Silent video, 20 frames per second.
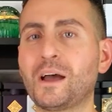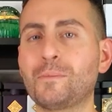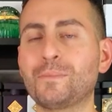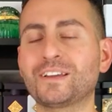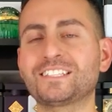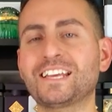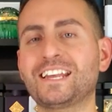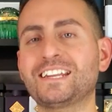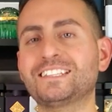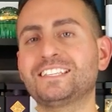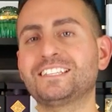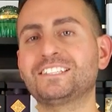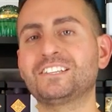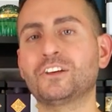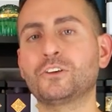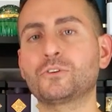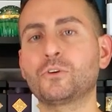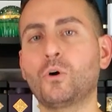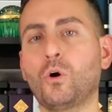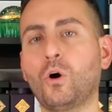I'm excited to
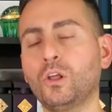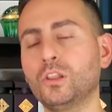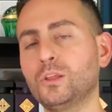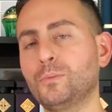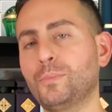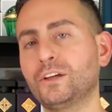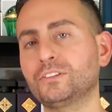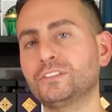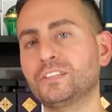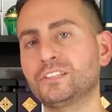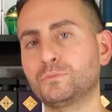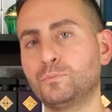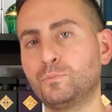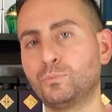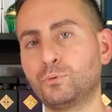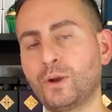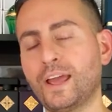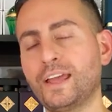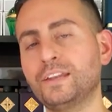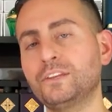tell you all about this
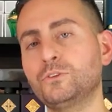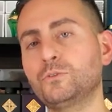brand